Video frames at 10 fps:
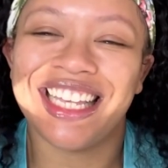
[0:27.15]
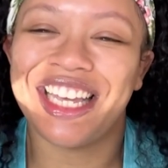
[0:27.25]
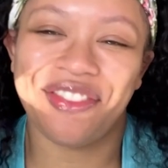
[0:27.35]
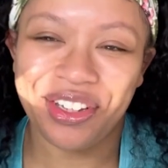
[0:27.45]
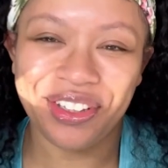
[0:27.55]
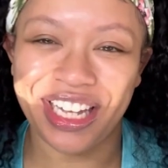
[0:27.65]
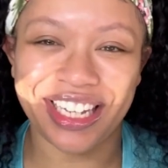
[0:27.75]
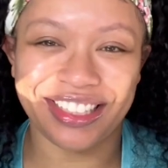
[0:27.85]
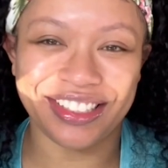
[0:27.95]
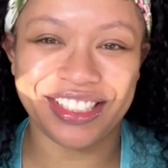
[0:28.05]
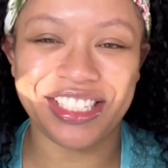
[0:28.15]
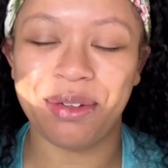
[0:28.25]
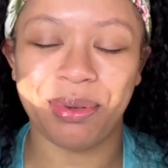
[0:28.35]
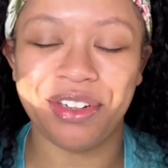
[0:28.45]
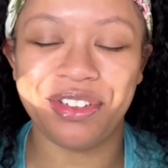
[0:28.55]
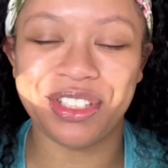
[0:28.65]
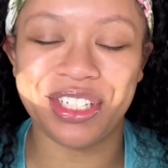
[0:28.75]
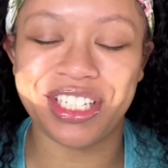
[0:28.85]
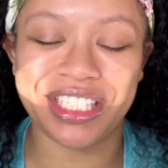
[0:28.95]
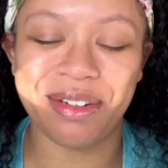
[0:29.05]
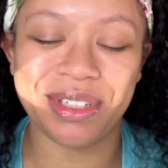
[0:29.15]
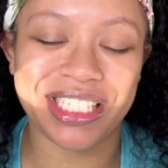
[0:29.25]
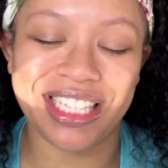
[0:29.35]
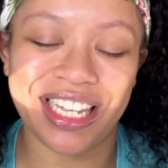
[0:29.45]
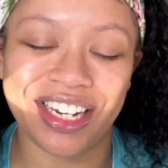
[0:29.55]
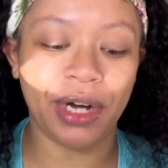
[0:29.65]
they give you like a little sneak preview so you can see what's in there.